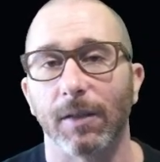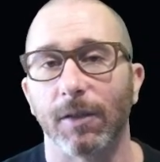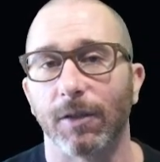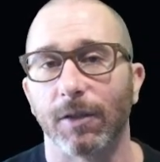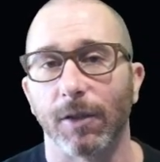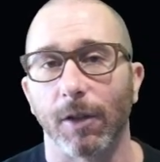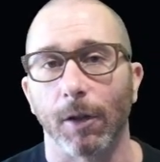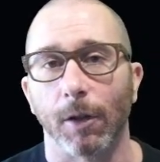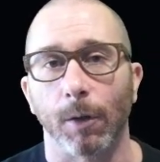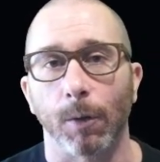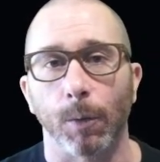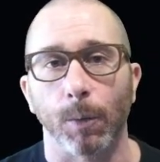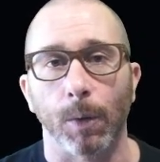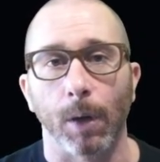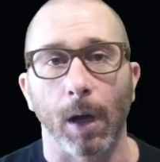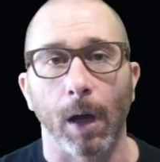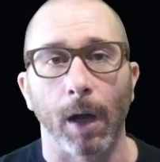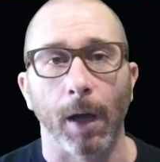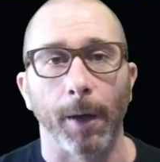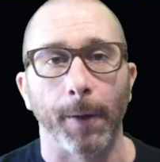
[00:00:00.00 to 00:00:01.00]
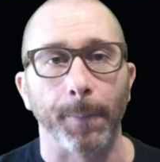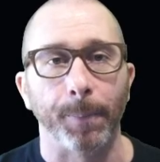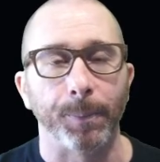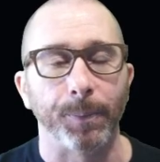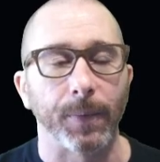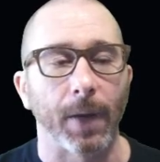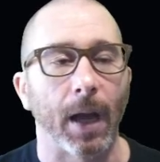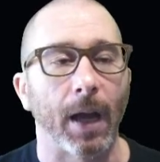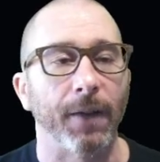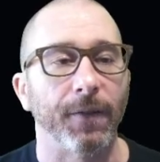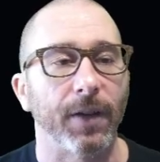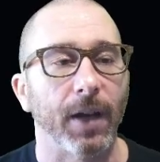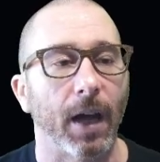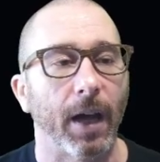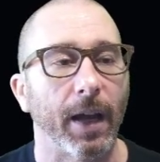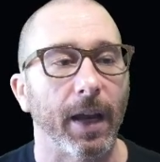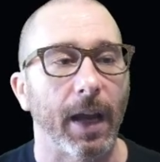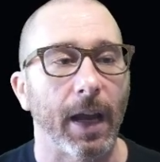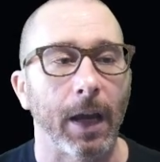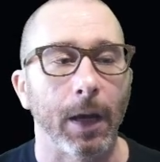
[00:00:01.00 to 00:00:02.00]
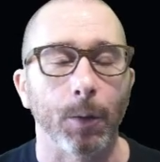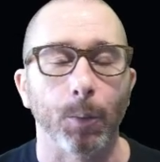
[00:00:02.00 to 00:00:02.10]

So I've got a